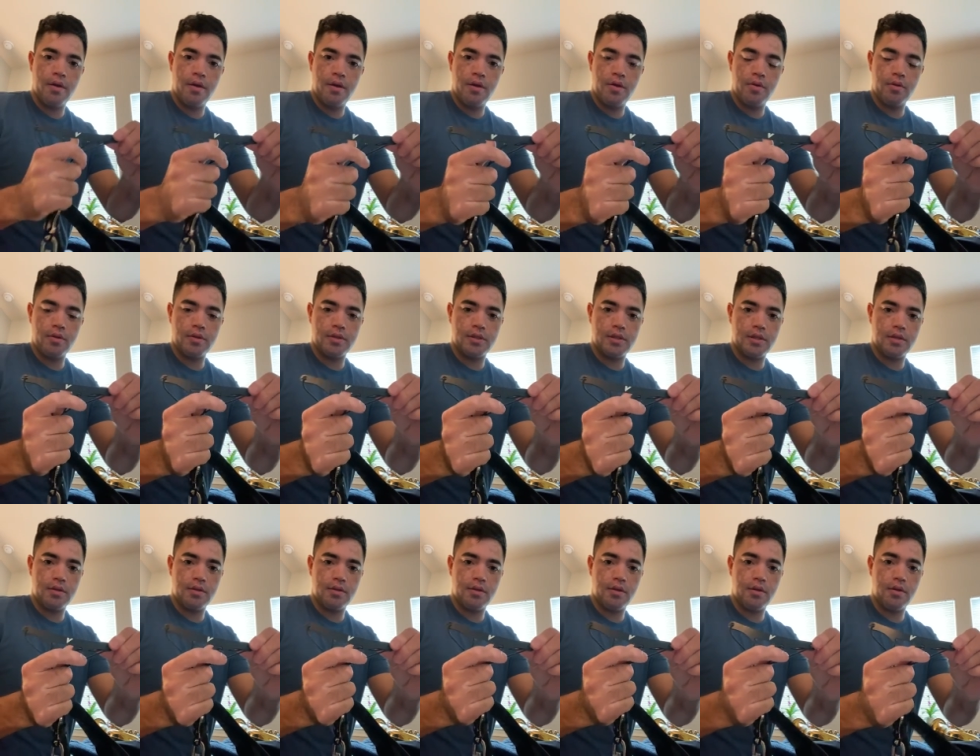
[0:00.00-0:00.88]
You can
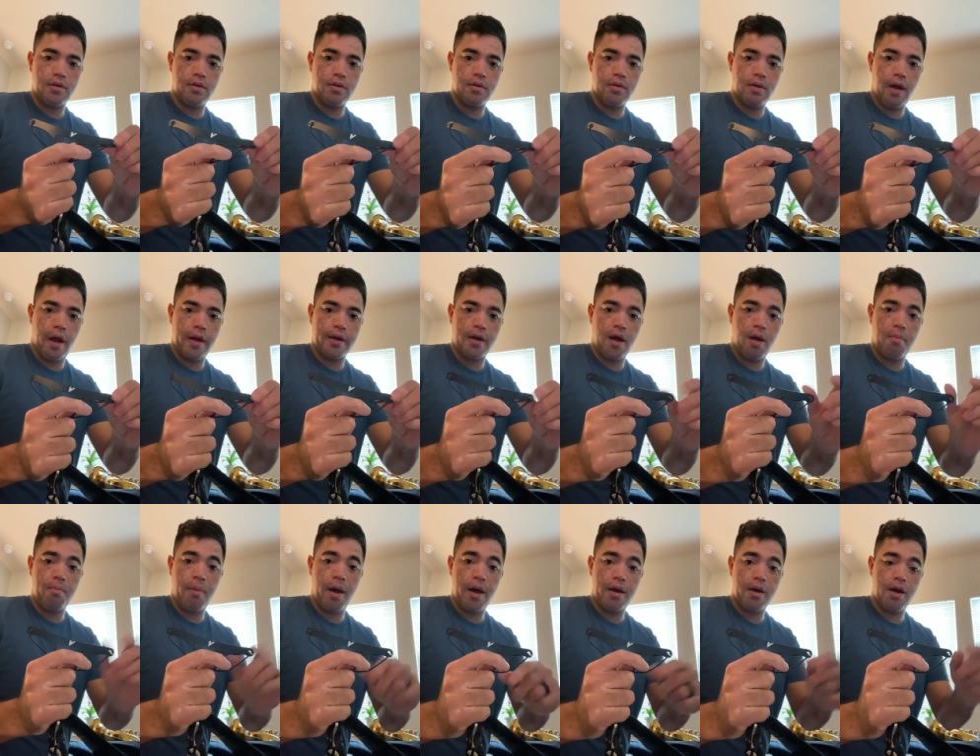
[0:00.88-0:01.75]
see here, I got
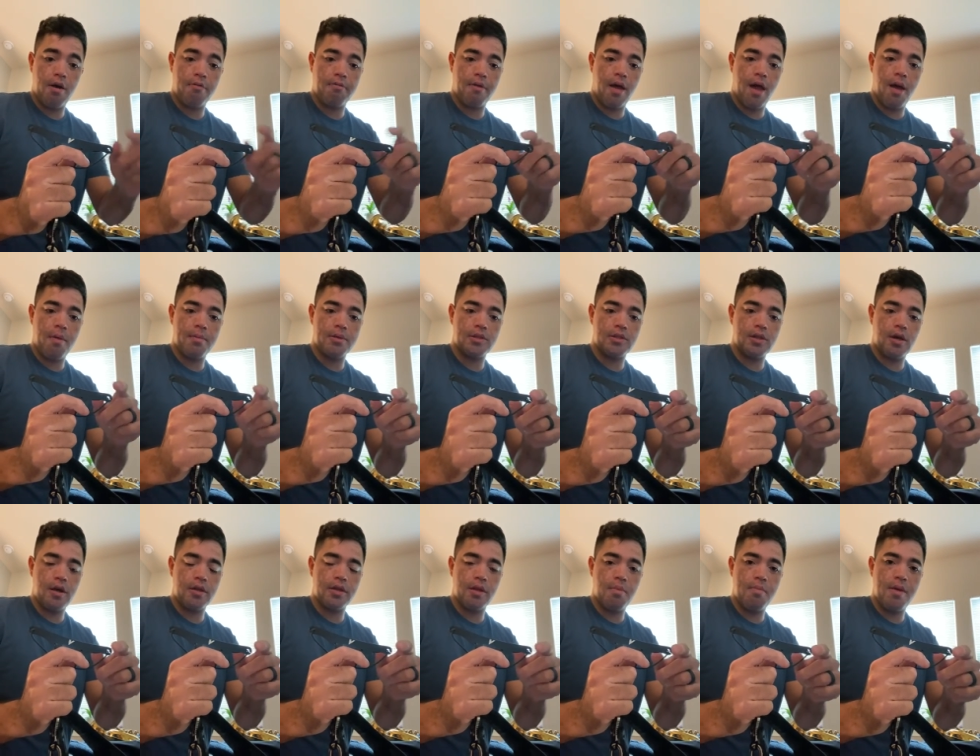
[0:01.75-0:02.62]
mine off
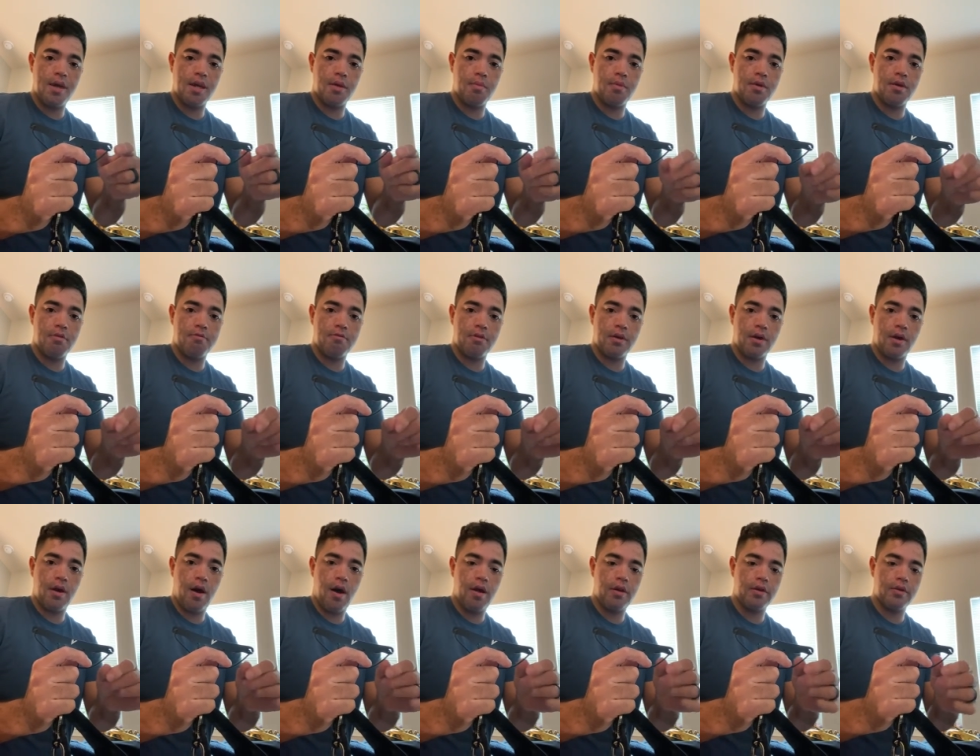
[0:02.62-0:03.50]
Amazon. They make them in different
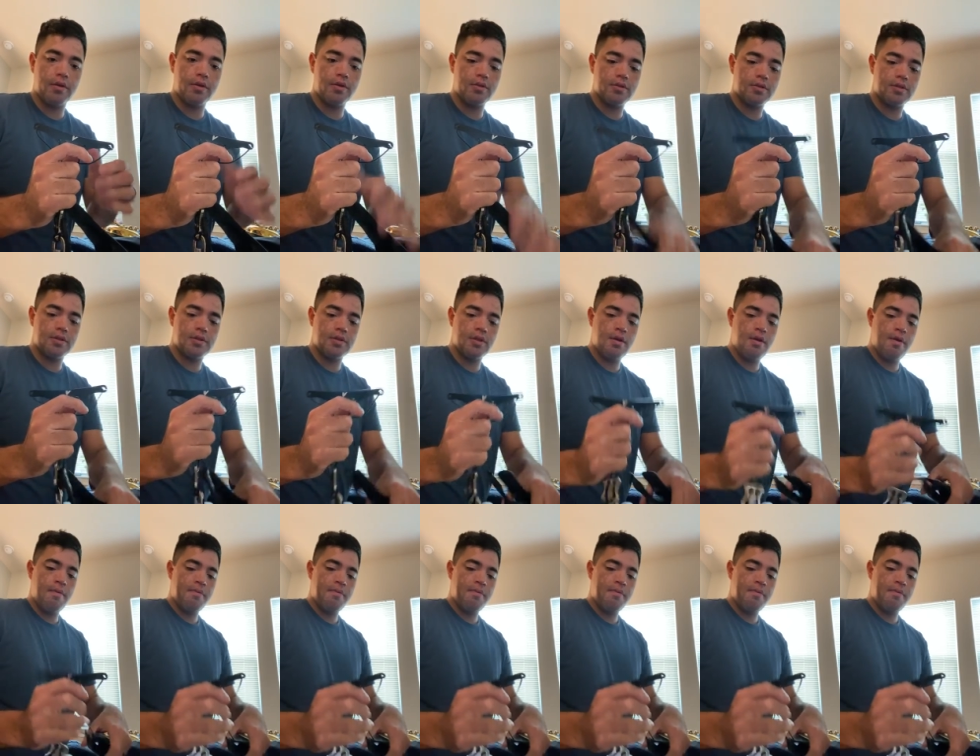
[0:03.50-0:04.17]
colors.